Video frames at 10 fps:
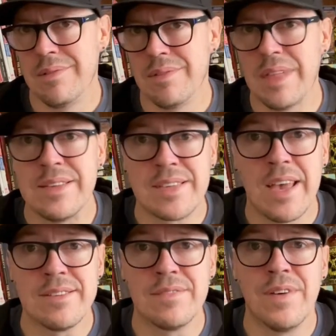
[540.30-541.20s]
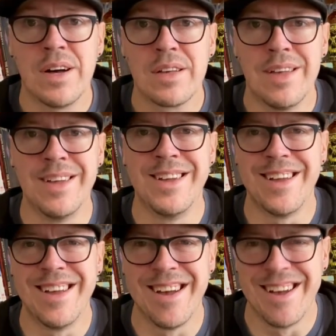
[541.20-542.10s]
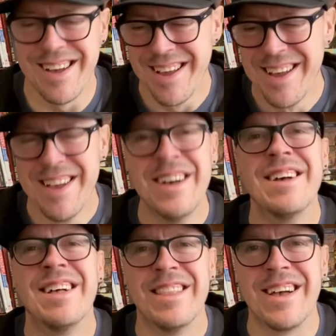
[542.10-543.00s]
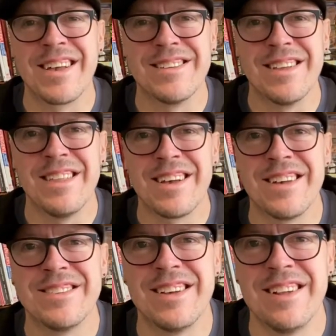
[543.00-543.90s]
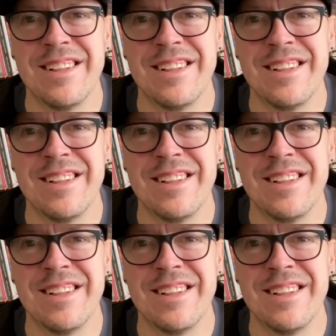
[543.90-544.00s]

they scares as fuck. like I said in